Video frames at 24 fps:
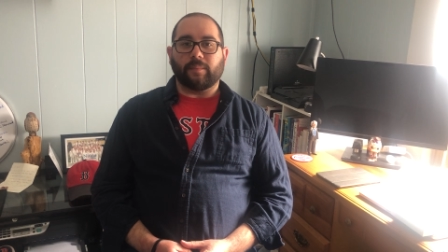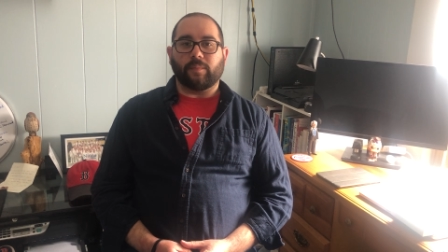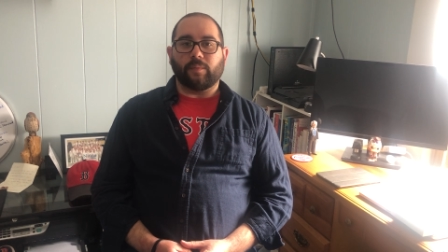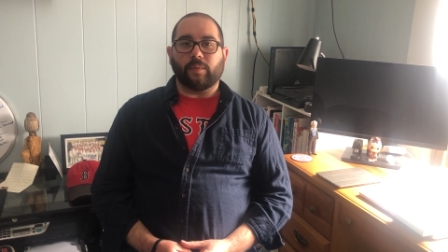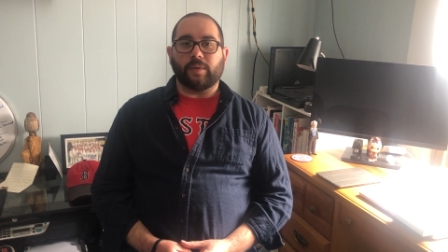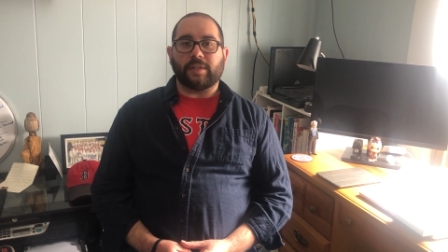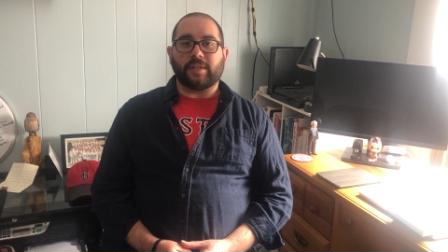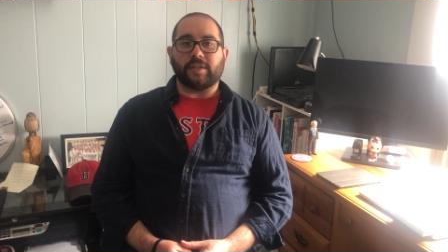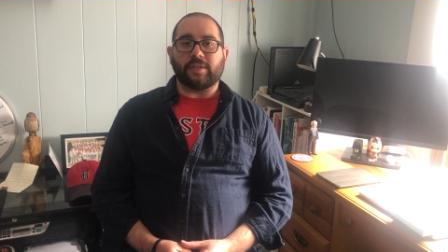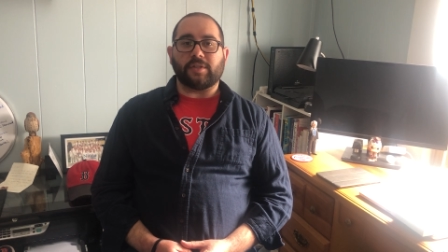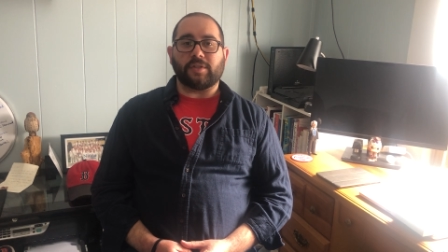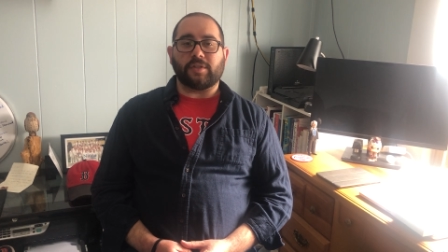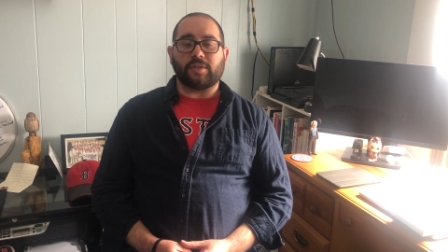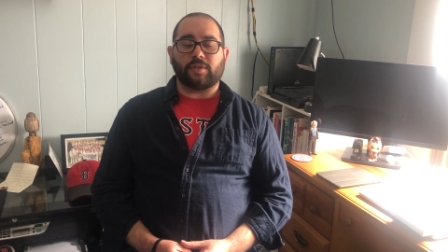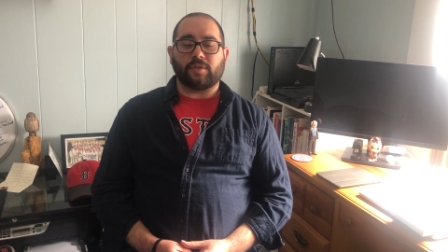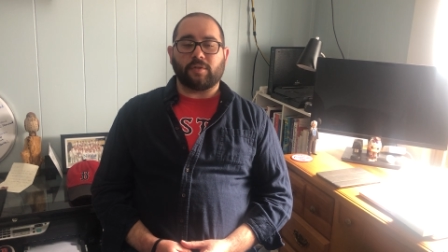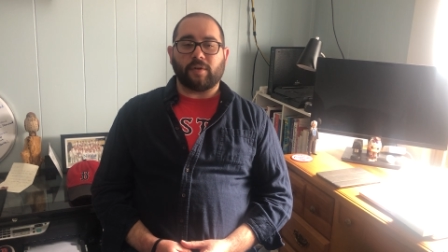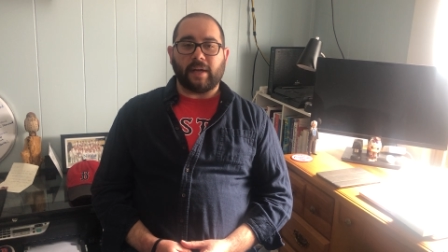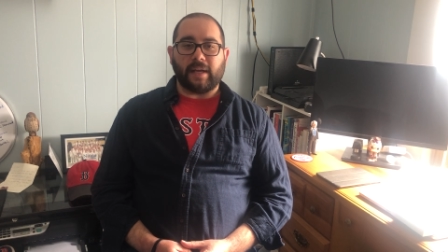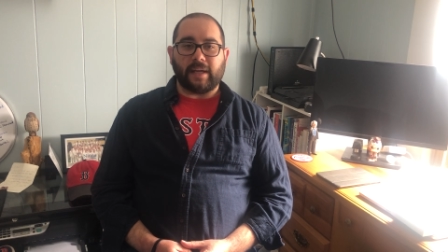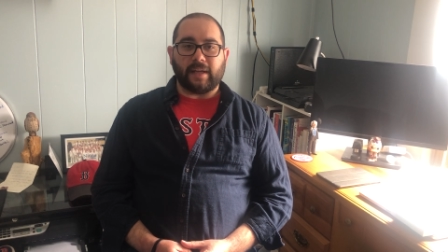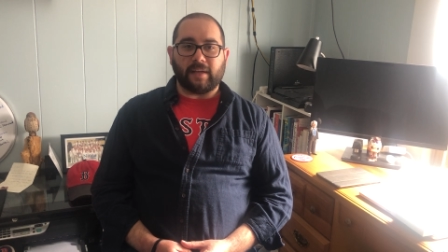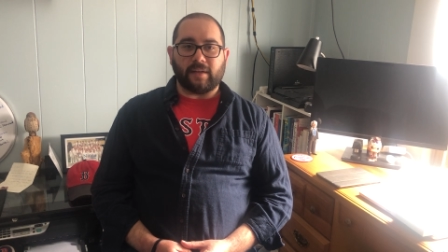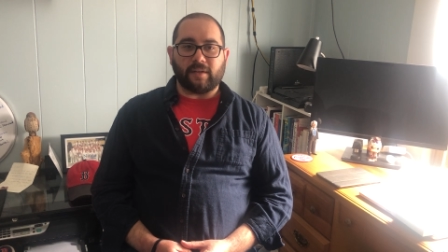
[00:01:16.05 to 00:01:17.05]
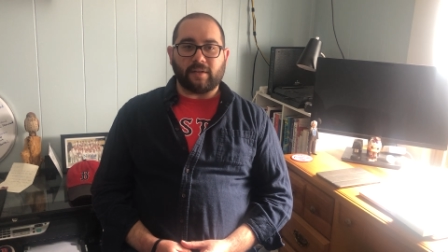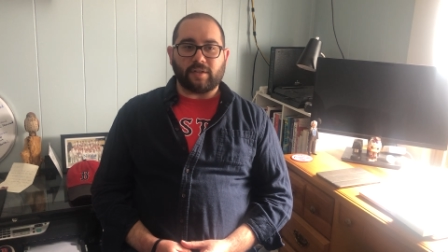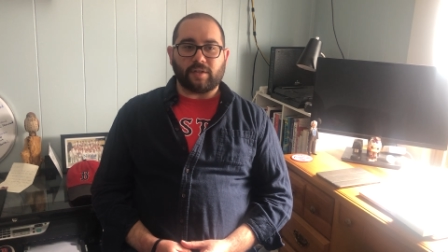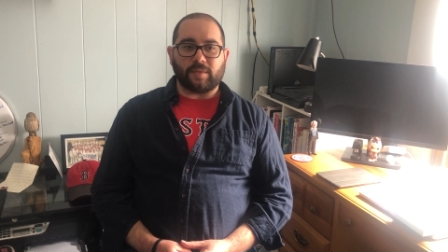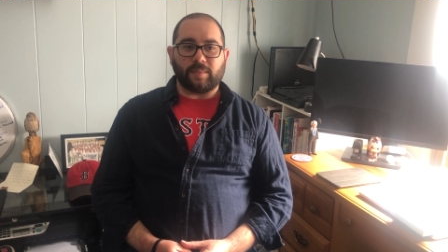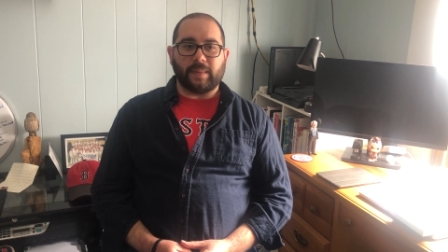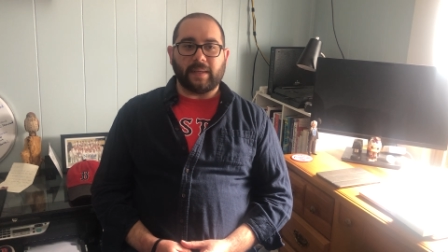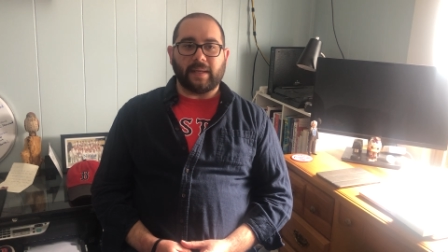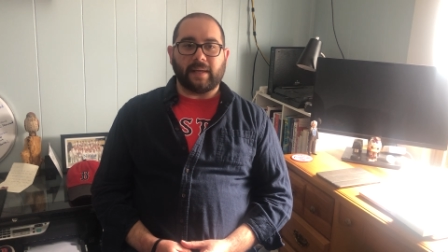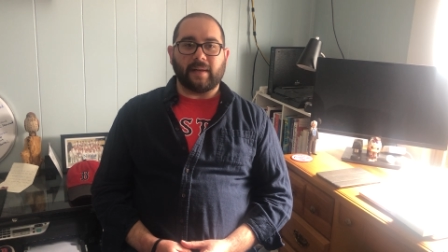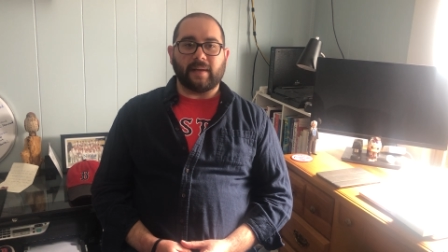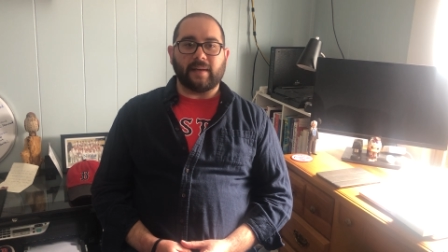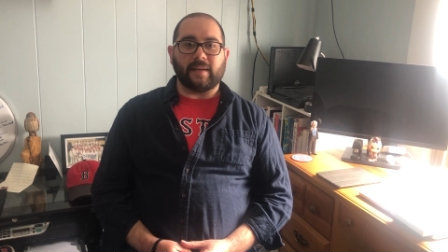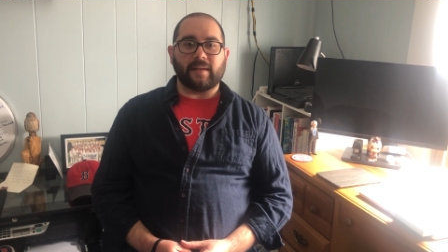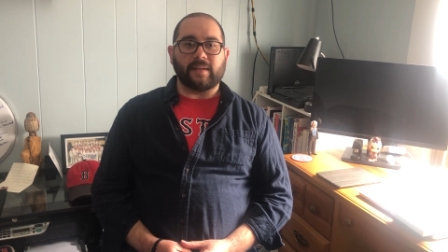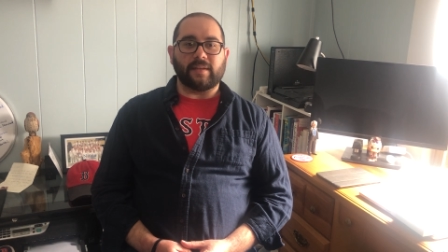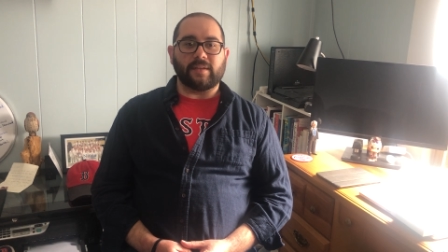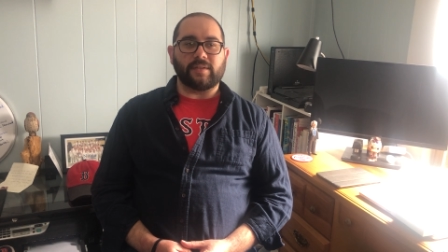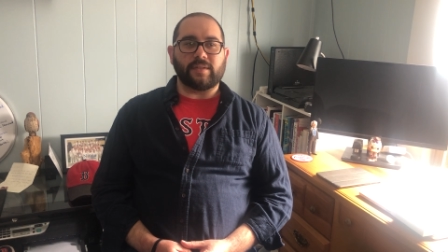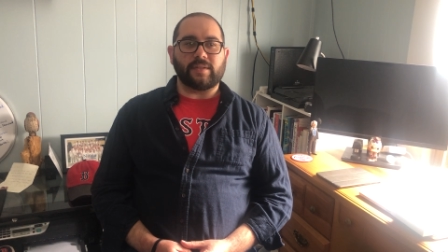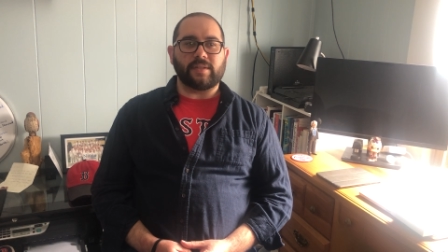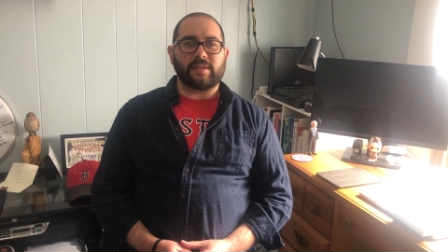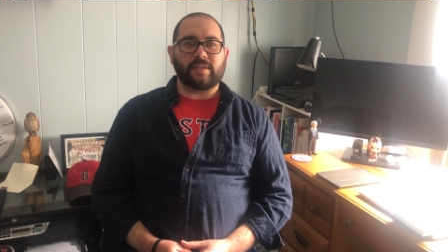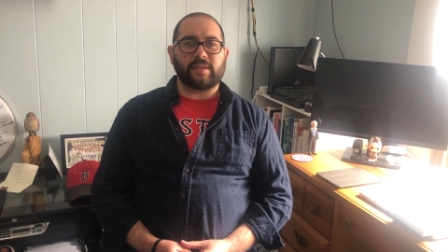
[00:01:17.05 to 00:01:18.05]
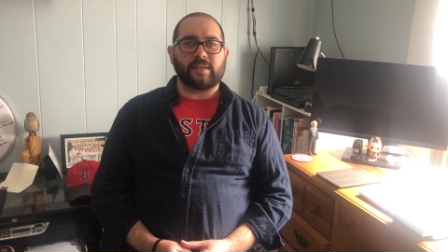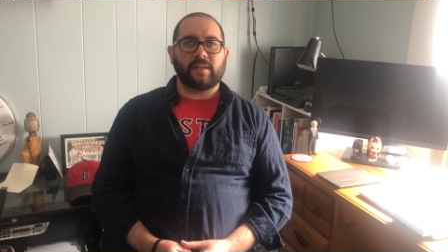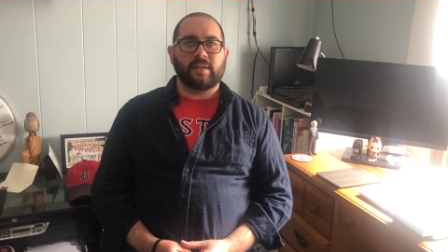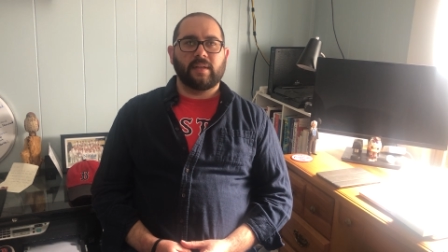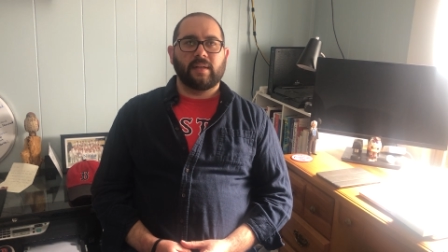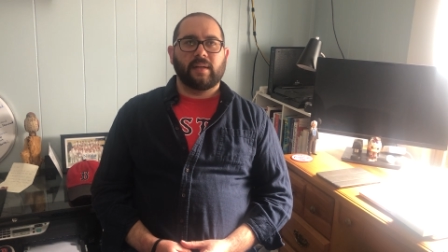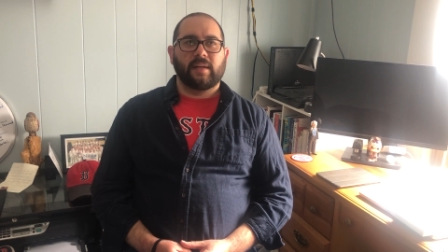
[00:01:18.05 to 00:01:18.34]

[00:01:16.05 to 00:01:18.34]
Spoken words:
which is strange because